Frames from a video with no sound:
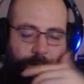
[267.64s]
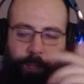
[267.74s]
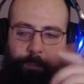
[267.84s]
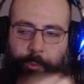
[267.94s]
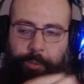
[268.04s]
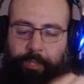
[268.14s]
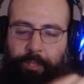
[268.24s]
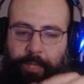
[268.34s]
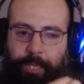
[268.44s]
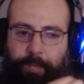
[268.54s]
but when it
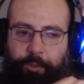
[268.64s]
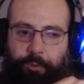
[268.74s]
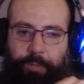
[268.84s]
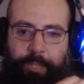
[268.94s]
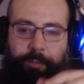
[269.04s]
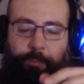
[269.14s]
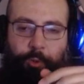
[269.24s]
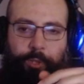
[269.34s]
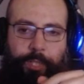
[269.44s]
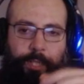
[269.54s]
came to Leafy and
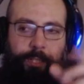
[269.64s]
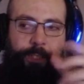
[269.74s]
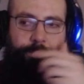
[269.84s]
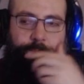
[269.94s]
Mordecai,